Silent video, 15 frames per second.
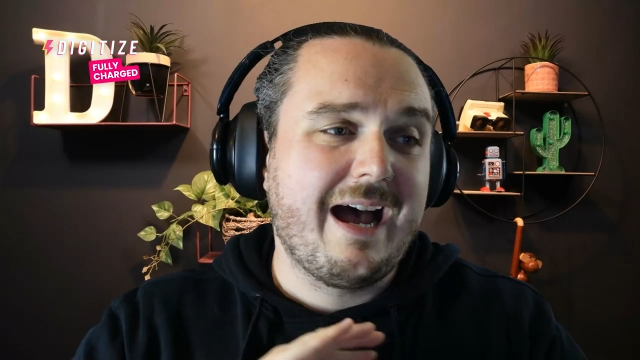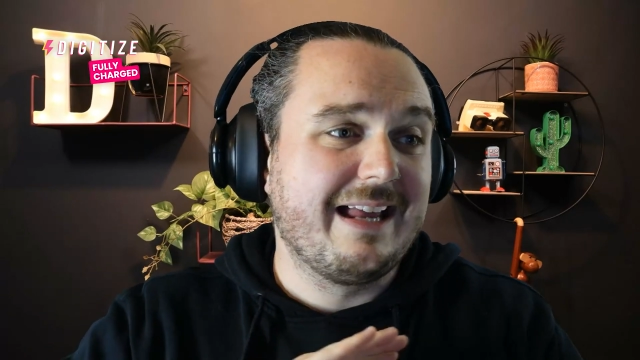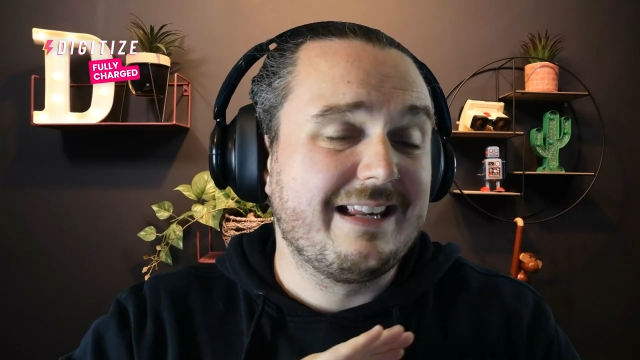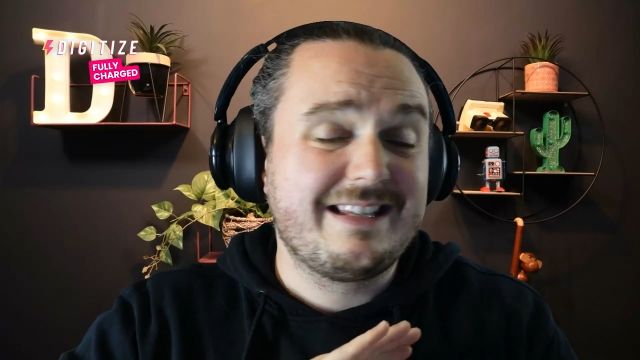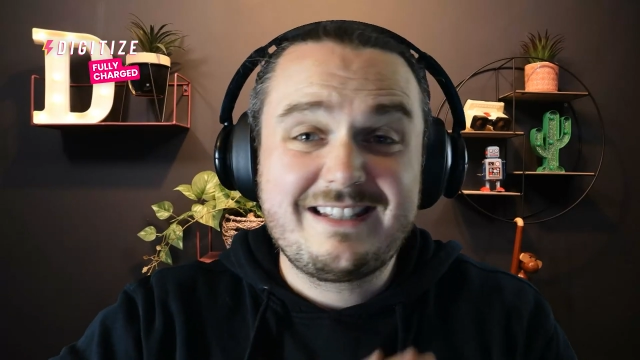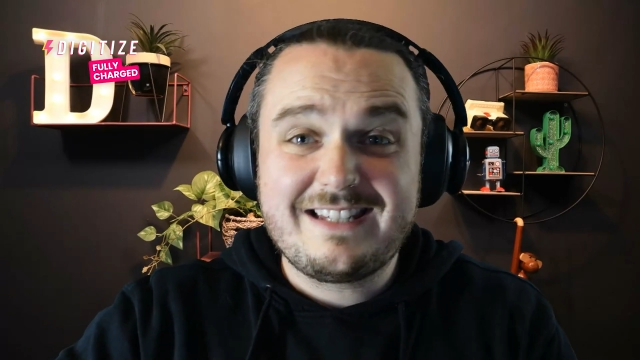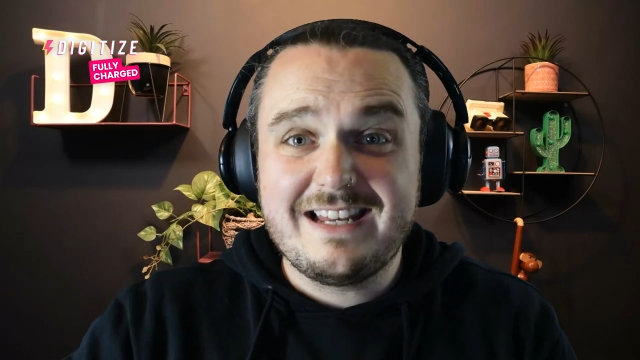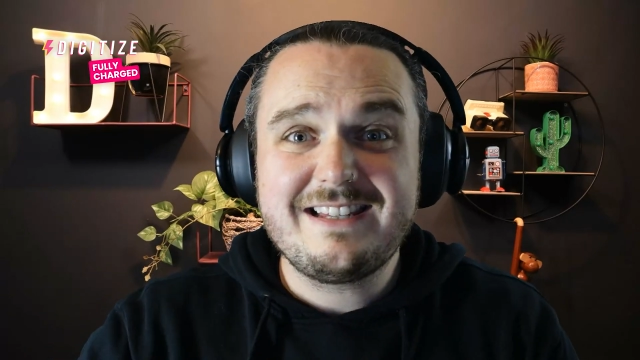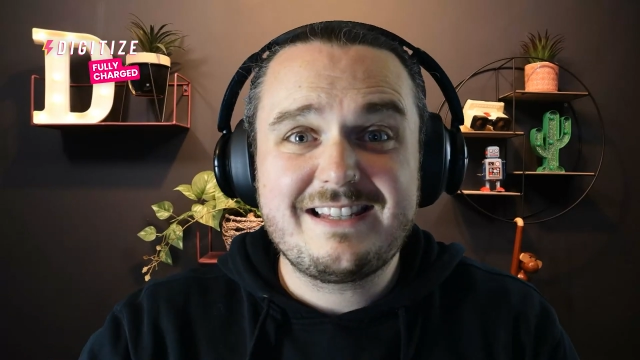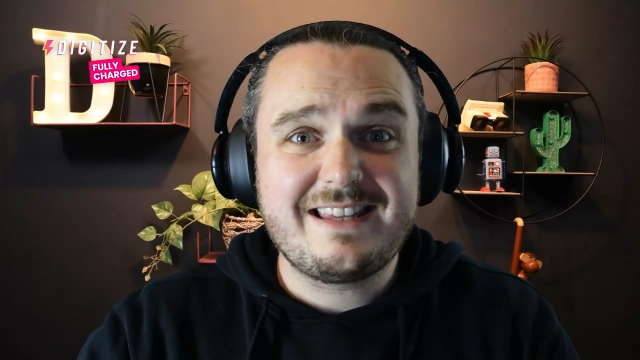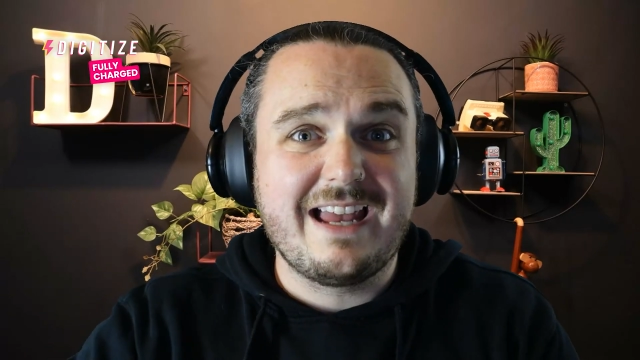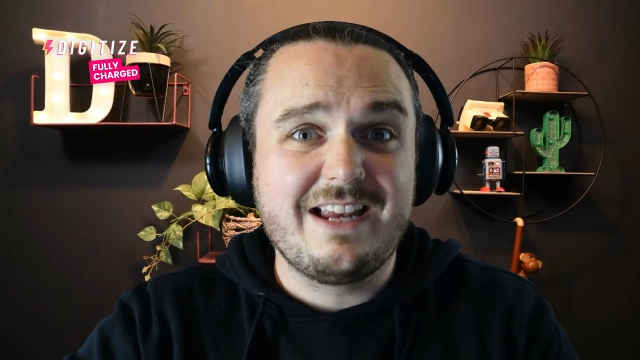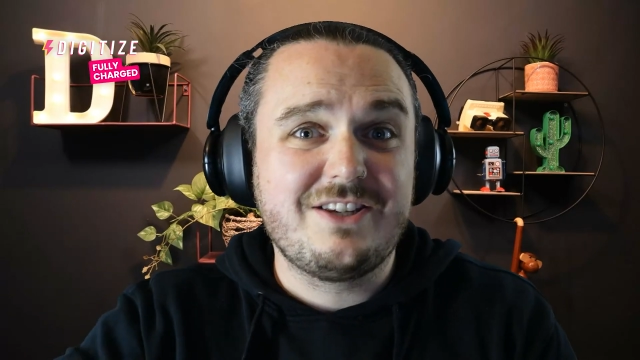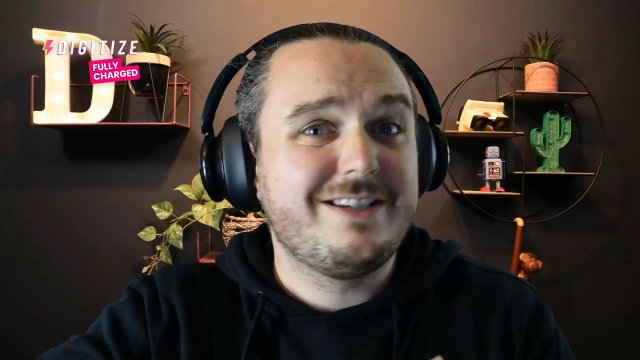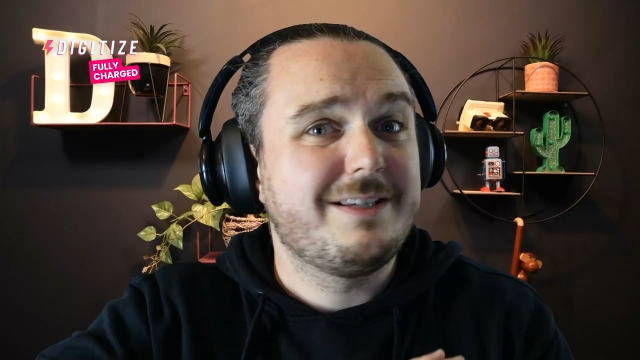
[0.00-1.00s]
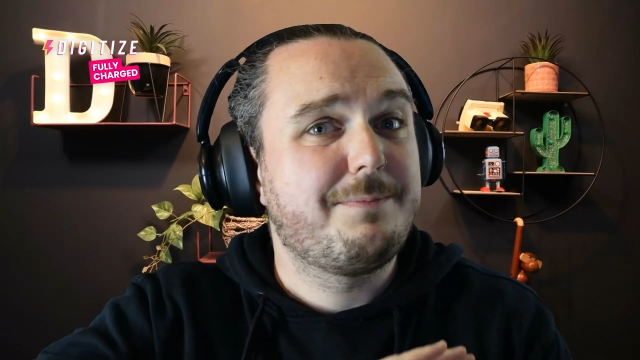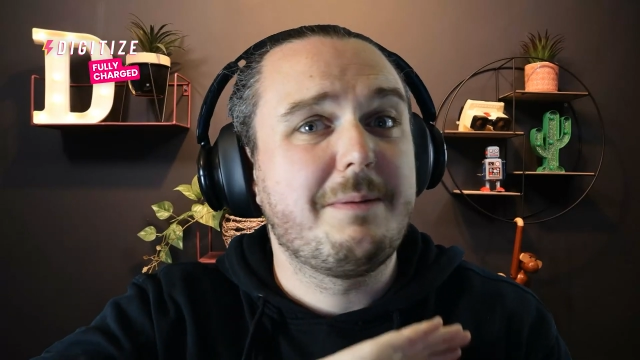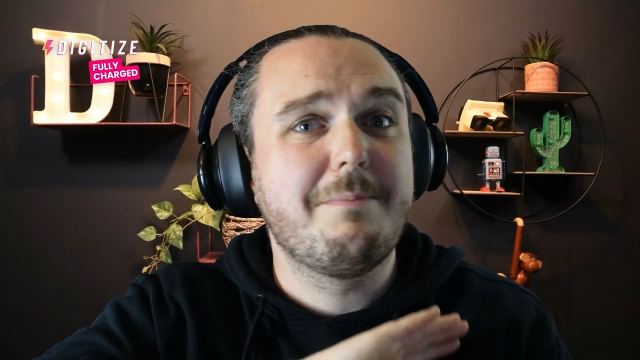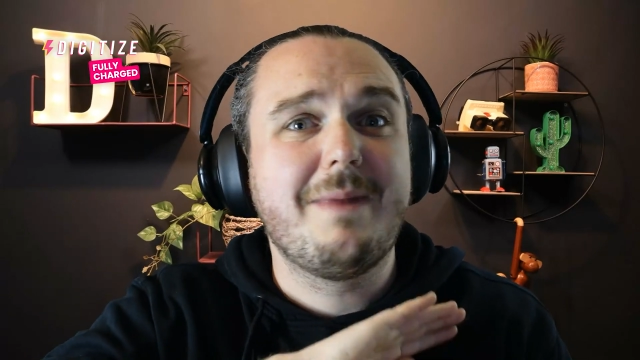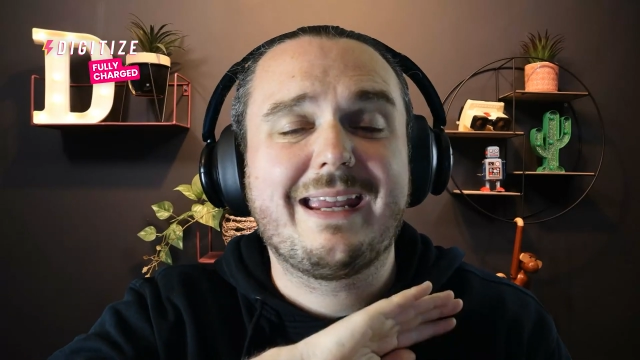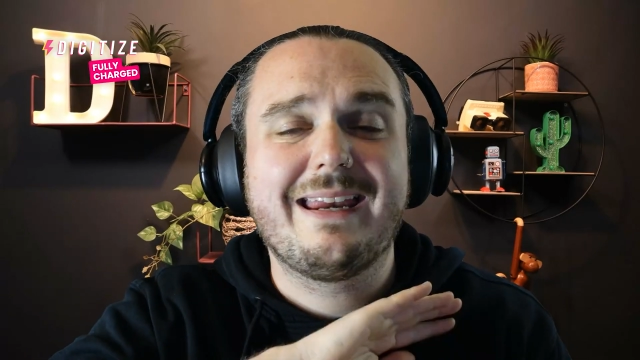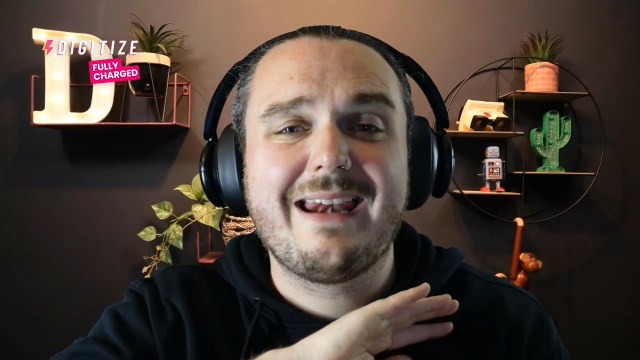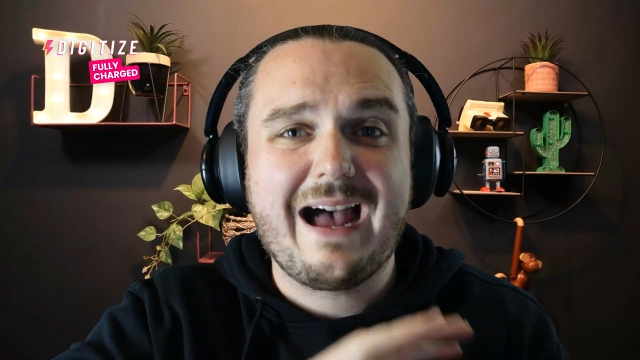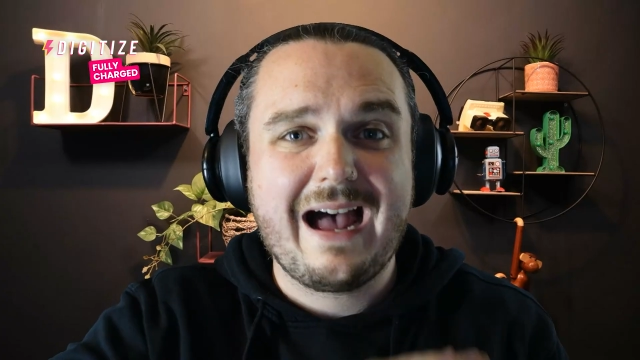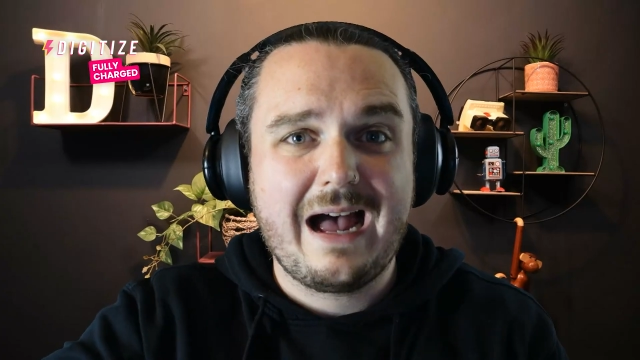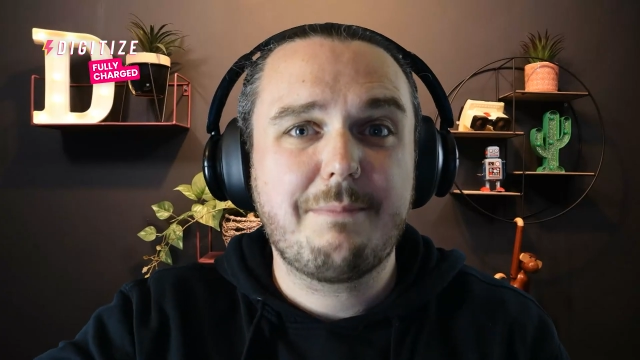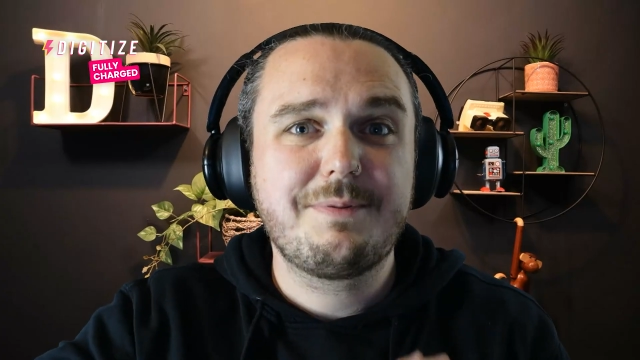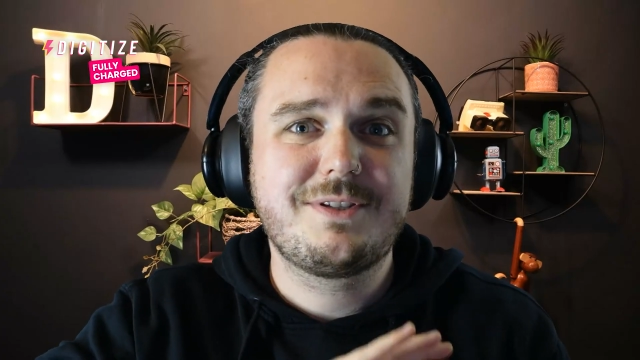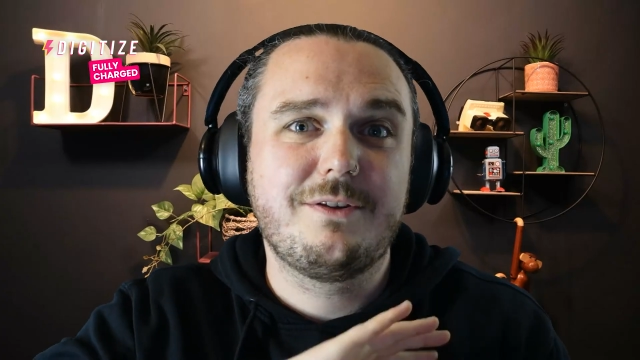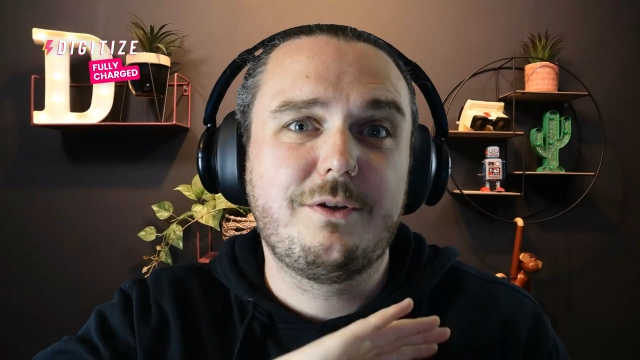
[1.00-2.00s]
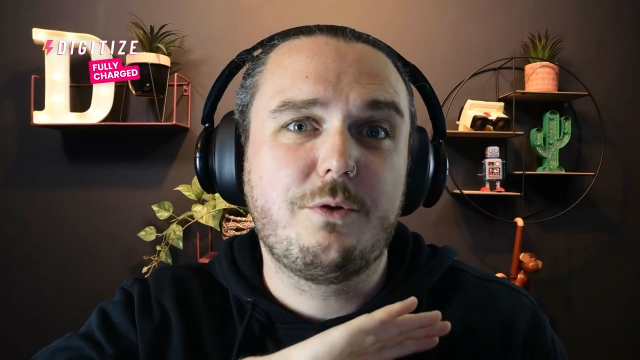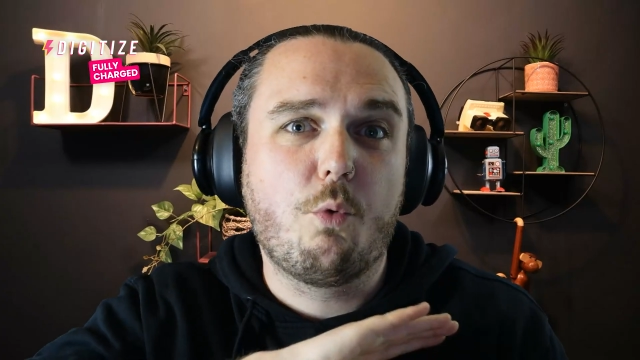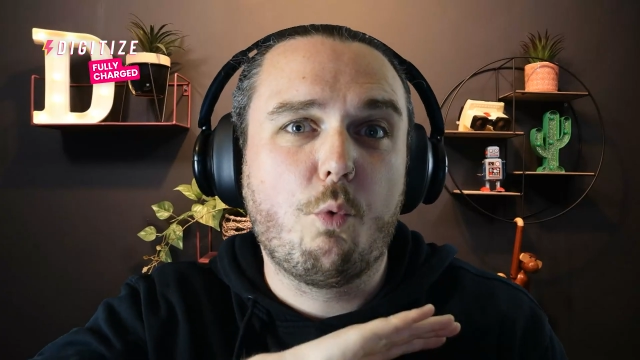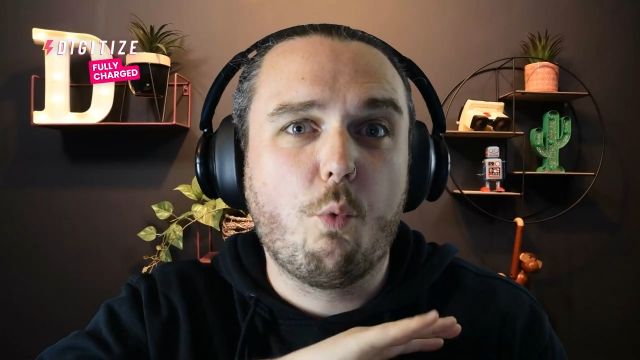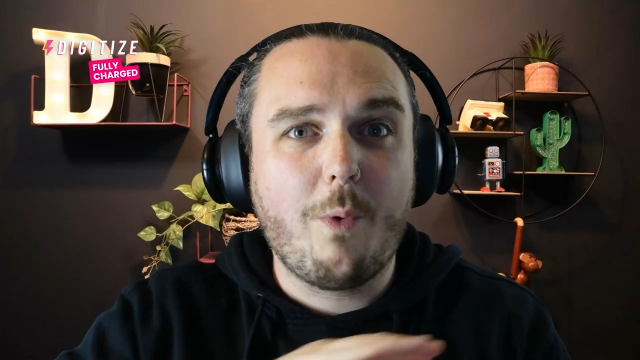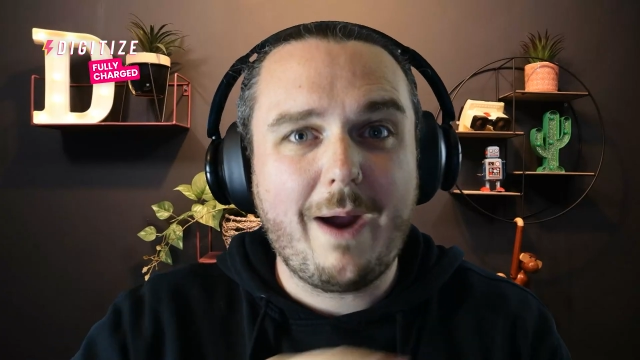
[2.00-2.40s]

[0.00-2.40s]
and since then she's been making absolute